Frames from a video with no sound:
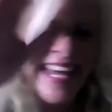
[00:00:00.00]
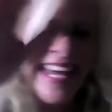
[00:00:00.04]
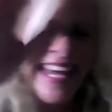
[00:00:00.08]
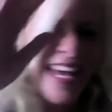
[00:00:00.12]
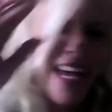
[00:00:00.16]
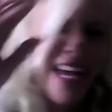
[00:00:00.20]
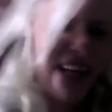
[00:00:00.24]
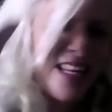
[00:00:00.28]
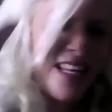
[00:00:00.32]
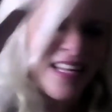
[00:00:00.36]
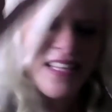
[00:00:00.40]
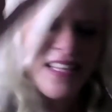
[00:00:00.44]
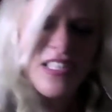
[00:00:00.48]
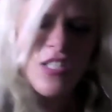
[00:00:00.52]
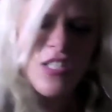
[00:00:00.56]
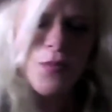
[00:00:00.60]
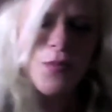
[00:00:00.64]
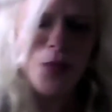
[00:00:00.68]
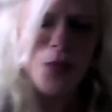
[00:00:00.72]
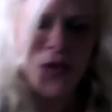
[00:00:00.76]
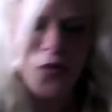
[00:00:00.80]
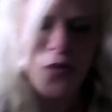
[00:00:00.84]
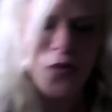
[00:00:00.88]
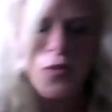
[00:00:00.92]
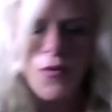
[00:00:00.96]
And in this
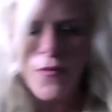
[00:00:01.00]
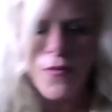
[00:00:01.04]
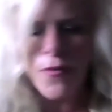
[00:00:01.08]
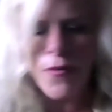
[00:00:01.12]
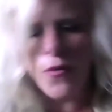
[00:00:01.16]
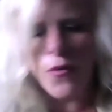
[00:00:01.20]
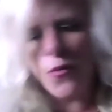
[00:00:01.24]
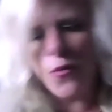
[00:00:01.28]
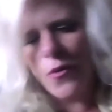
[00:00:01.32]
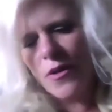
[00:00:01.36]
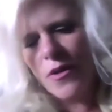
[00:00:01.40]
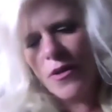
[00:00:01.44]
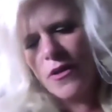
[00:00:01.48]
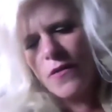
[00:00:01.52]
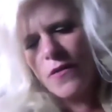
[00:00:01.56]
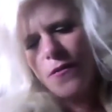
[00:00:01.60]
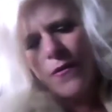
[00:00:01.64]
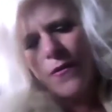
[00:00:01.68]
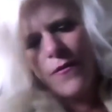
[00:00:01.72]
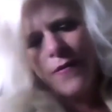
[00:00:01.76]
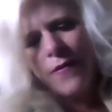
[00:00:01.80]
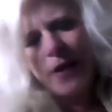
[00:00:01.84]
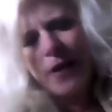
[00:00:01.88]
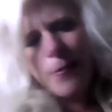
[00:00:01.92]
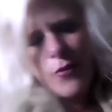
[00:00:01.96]
beautiful,
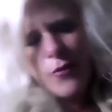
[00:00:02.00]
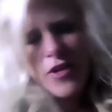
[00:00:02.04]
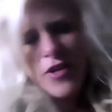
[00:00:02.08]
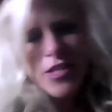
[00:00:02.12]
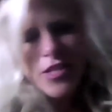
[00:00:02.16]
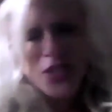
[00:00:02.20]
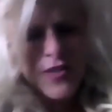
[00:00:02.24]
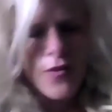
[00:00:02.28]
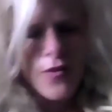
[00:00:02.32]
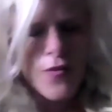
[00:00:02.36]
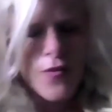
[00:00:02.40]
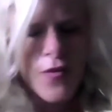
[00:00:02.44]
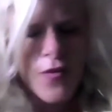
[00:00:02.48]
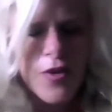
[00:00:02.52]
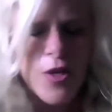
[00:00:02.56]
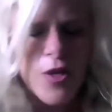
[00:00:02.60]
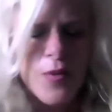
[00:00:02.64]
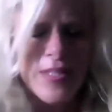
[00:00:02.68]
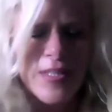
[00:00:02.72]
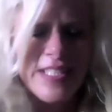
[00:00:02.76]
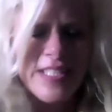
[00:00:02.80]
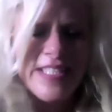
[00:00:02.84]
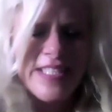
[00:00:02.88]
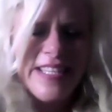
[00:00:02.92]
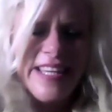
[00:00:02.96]
wonderful vibrational
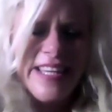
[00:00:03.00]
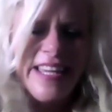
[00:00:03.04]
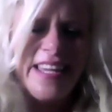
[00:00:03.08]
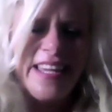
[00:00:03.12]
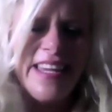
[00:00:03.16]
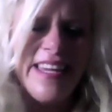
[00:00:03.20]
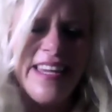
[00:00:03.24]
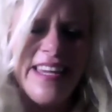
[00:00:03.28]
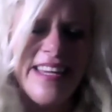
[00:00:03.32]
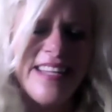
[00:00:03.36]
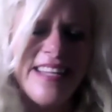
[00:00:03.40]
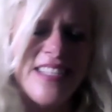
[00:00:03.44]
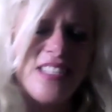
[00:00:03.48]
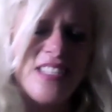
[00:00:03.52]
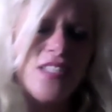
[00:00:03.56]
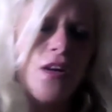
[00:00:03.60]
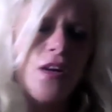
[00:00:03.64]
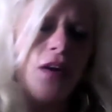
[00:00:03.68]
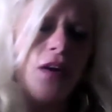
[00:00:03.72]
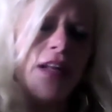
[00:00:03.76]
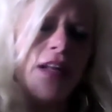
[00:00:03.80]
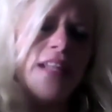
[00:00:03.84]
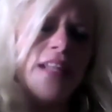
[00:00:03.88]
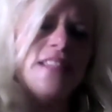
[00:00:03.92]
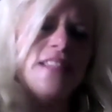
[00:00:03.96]
frequency,
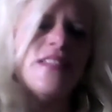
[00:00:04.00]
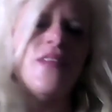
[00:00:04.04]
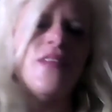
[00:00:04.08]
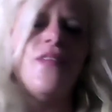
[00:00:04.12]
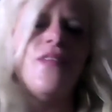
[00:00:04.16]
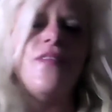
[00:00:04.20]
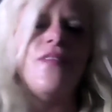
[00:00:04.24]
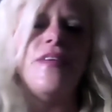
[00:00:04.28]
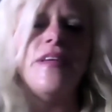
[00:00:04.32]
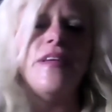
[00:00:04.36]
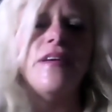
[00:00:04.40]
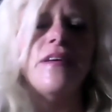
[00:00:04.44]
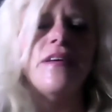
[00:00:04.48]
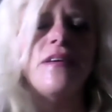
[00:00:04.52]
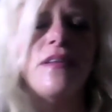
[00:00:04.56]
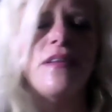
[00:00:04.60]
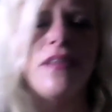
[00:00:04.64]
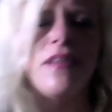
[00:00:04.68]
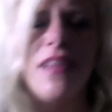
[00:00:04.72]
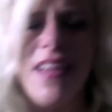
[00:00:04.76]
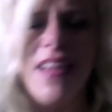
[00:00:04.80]
starting to feel,